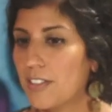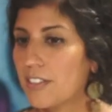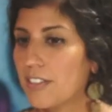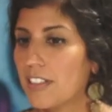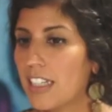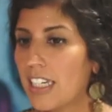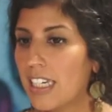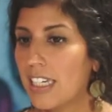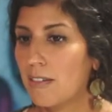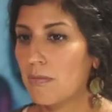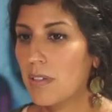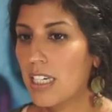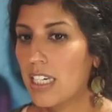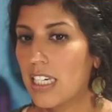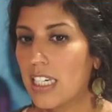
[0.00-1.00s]
am
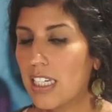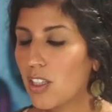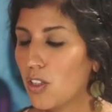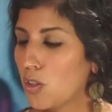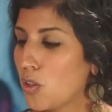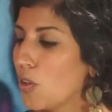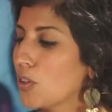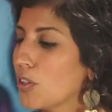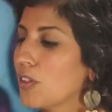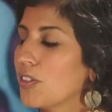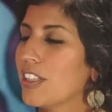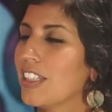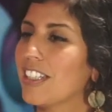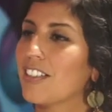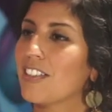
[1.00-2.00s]
a local
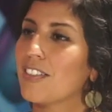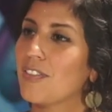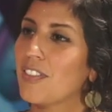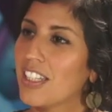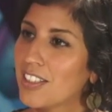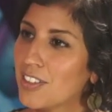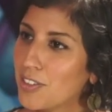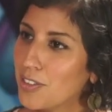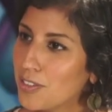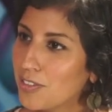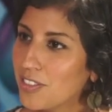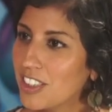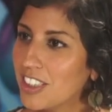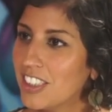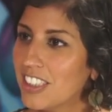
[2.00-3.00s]
here in
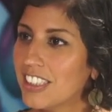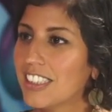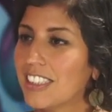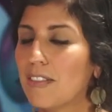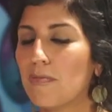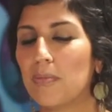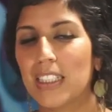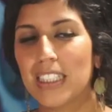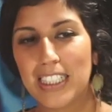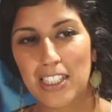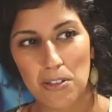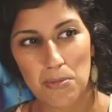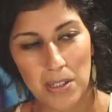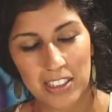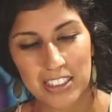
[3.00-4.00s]
Vancouver. Been here
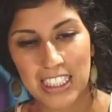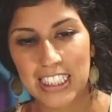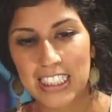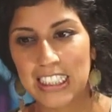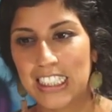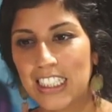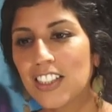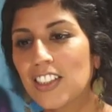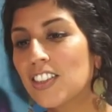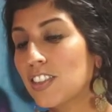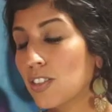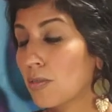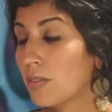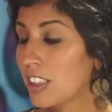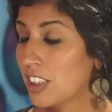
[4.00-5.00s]
about 9 years,
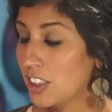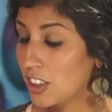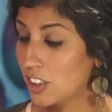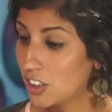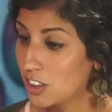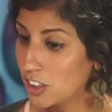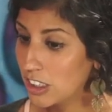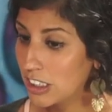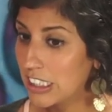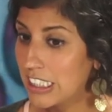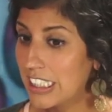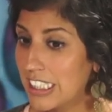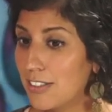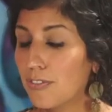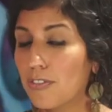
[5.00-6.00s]

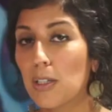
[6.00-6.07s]
originally from